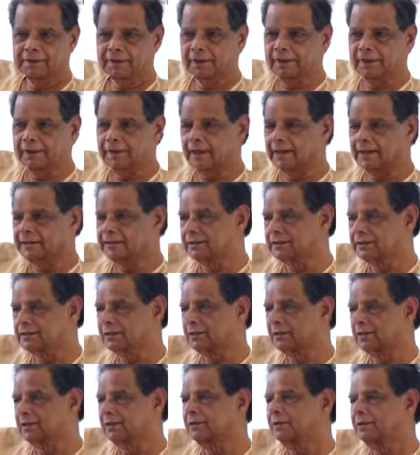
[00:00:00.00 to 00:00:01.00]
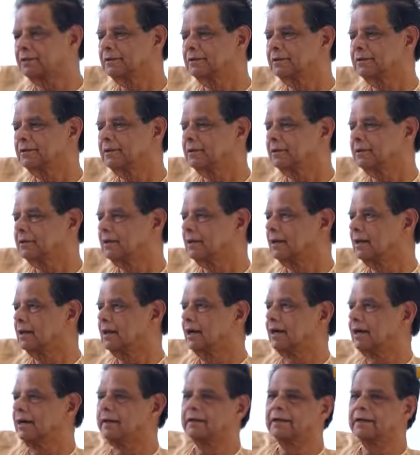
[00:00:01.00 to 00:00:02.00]
Their task is done
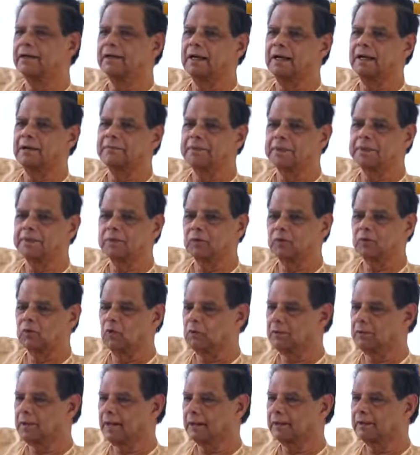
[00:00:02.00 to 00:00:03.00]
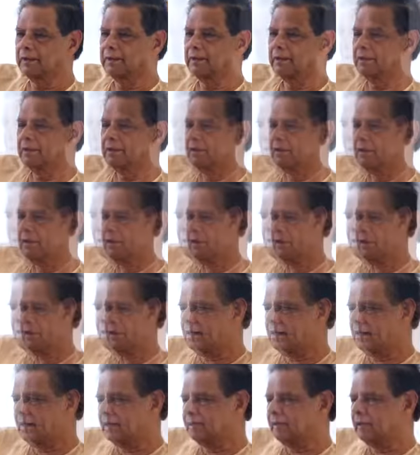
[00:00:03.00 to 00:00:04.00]
and they are happy to go back.
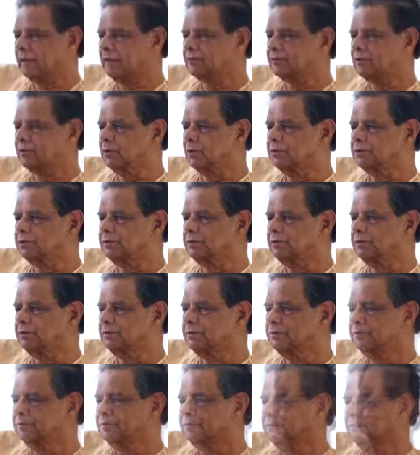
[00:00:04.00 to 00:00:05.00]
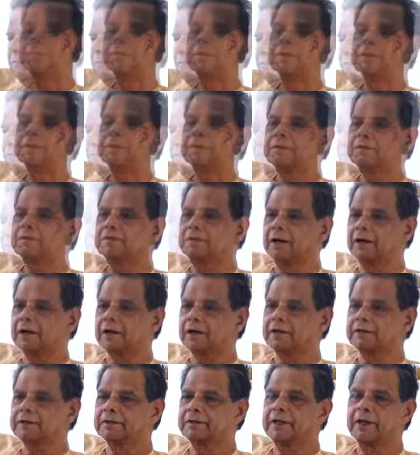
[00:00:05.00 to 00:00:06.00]
And then of course,
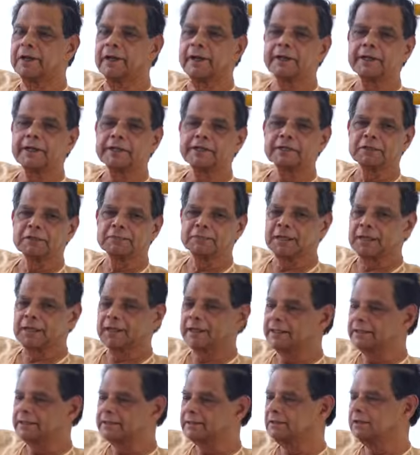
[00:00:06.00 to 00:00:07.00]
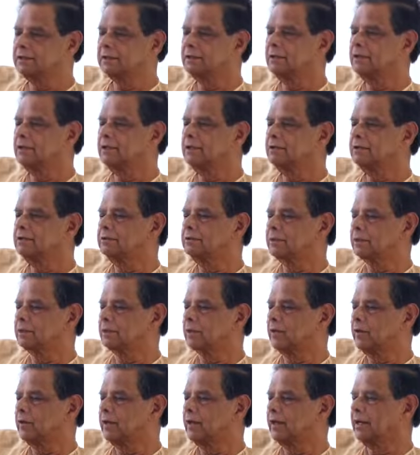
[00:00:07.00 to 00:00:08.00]
Narad enters the palace,
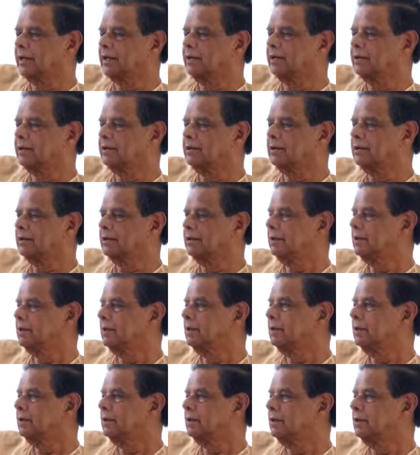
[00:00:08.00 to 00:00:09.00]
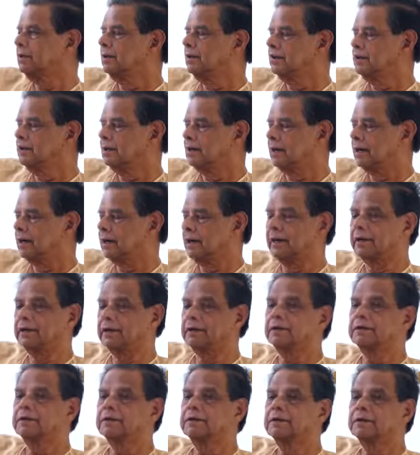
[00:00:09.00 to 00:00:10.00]
the Queen
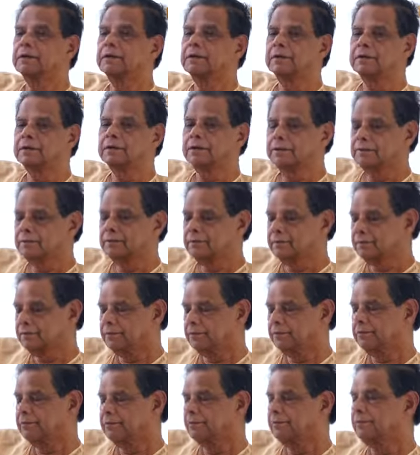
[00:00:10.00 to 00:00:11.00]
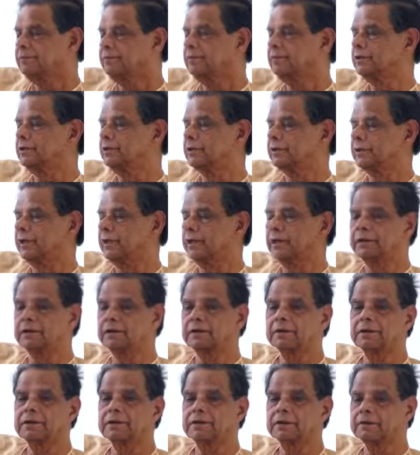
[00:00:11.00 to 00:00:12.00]
and the
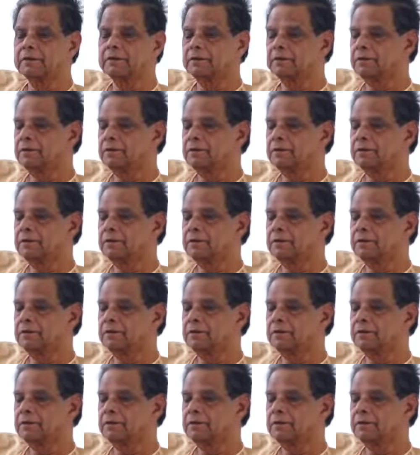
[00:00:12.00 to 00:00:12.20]
King.